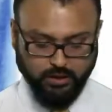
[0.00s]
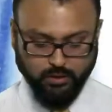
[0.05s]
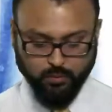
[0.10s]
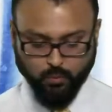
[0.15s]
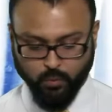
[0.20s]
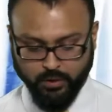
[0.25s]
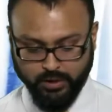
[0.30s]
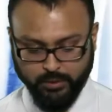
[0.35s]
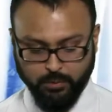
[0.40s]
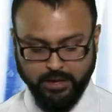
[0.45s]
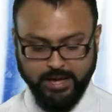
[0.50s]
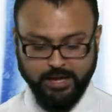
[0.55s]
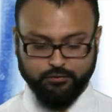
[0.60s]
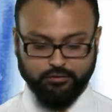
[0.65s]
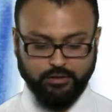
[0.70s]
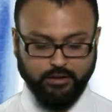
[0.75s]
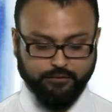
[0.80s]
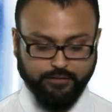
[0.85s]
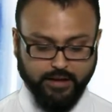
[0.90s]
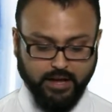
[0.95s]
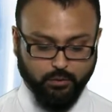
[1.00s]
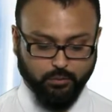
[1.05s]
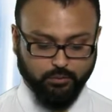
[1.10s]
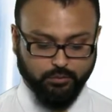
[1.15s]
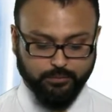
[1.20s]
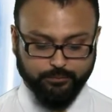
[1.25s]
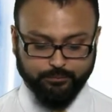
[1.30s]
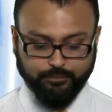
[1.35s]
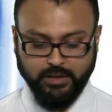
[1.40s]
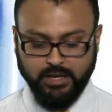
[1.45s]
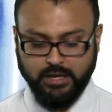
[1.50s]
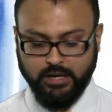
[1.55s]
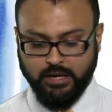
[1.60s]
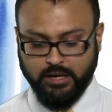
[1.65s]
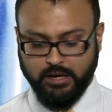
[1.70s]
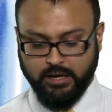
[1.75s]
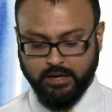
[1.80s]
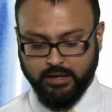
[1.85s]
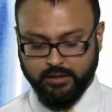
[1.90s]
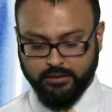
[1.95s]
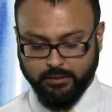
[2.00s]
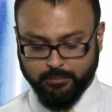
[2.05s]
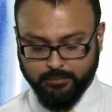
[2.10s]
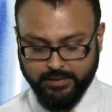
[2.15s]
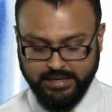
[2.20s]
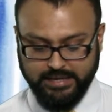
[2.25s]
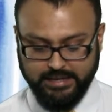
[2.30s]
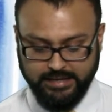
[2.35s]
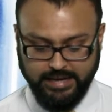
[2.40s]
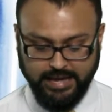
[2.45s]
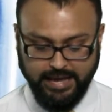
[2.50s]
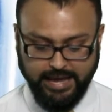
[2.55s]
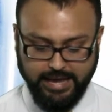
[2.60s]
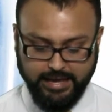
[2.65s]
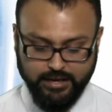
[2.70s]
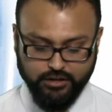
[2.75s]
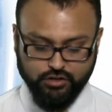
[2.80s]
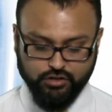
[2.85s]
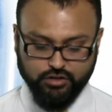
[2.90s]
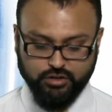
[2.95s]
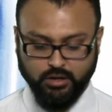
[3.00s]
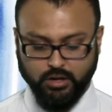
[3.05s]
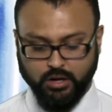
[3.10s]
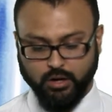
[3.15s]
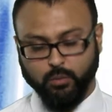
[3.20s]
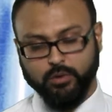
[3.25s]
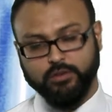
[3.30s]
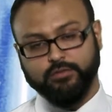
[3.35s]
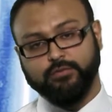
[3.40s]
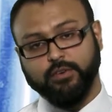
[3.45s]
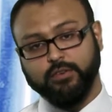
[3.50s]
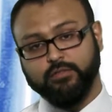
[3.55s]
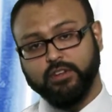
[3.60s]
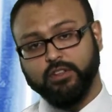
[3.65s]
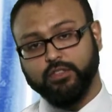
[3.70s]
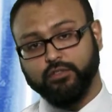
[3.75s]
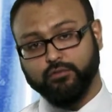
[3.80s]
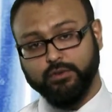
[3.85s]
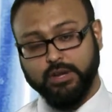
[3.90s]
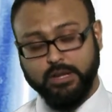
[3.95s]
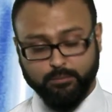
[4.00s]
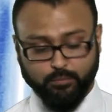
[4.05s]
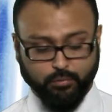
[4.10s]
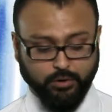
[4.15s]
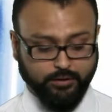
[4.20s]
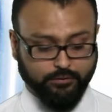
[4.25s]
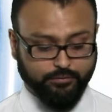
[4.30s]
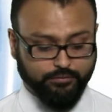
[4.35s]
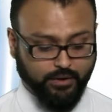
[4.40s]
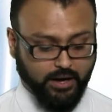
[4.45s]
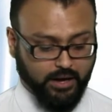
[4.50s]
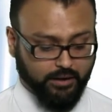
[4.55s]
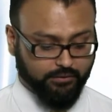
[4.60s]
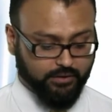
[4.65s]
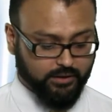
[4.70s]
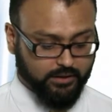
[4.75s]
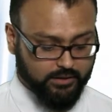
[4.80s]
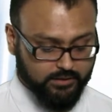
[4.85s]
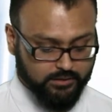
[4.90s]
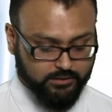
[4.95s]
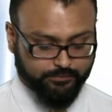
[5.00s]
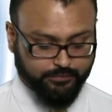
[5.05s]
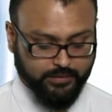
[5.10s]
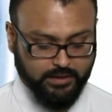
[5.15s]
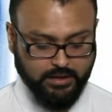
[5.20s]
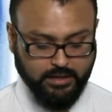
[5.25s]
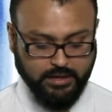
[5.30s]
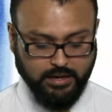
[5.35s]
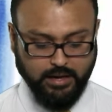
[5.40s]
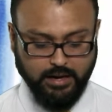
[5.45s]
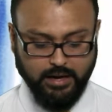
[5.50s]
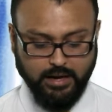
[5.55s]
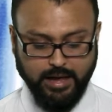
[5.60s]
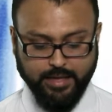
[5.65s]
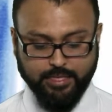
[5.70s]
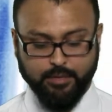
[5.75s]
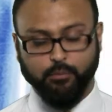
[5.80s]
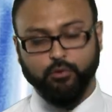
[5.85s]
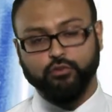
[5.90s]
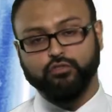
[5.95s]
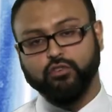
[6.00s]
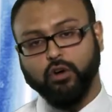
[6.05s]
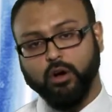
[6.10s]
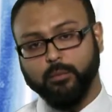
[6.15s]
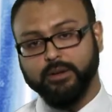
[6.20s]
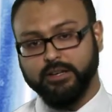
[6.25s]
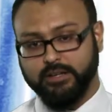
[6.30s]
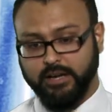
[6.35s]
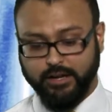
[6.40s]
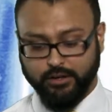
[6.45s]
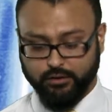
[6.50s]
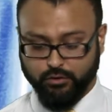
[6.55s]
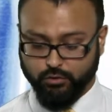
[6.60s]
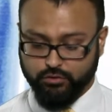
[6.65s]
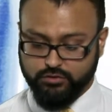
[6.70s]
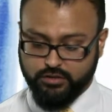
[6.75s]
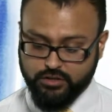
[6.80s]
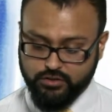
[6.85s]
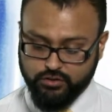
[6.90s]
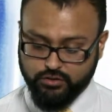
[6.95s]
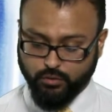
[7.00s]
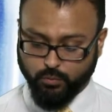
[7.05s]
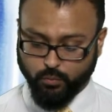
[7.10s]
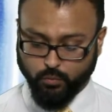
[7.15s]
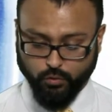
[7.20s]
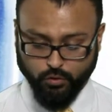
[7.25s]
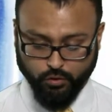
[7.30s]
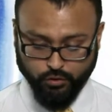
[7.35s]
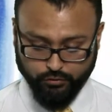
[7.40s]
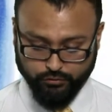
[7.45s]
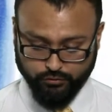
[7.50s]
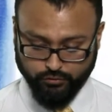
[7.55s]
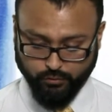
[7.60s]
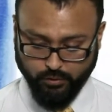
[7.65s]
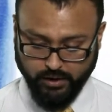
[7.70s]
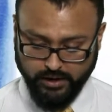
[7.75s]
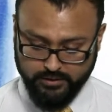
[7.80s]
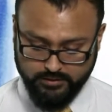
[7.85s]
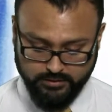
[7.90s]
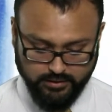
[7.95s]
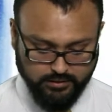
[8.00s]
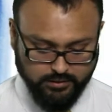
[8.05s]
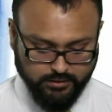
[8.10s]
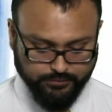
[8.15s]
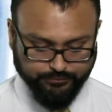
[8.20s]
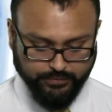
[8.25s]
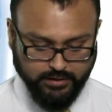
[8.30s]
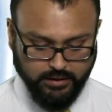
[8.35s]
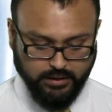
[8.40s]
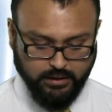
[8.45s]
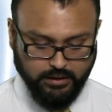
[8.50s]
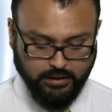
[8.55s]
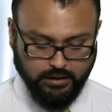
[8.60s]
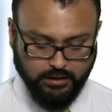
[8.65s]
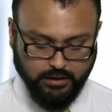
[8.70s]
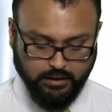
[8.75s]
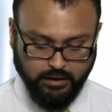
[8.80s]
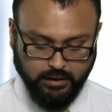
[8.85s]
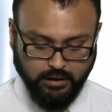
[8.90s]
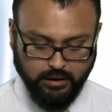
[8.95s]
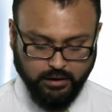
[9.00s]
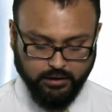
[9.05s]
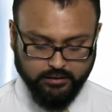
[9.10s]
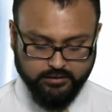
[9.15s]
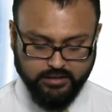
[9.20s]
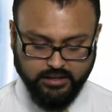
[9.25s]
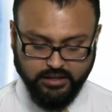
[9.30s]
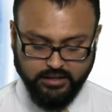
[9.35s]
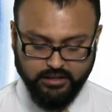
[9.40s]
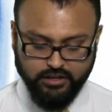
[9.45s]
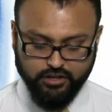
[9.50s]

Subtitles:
what we actually found. The median age was 53.5 years, and the most common diagnoses were psoriasis, skin